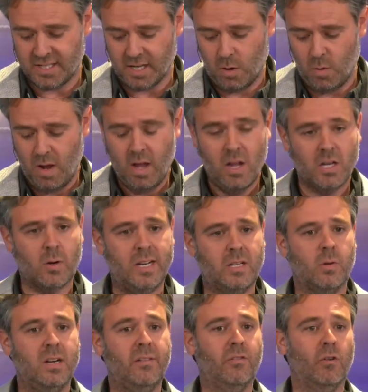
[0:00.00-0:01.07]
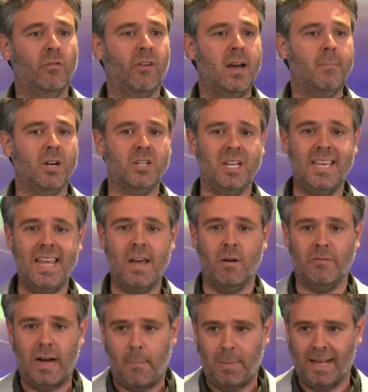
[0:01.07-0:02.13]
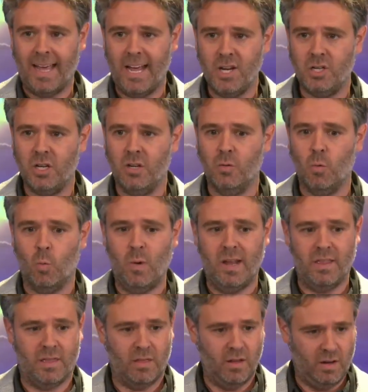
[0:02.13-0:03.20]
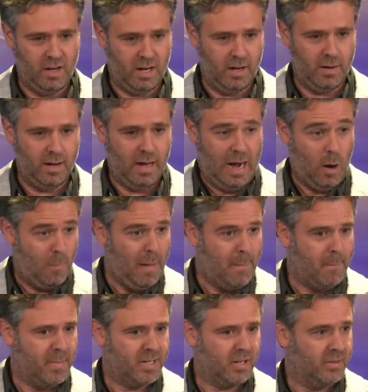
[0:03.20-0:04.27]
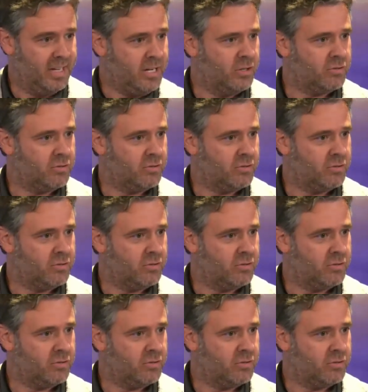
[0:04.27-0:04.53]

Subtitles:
So 2024, very much a year of application with our members on the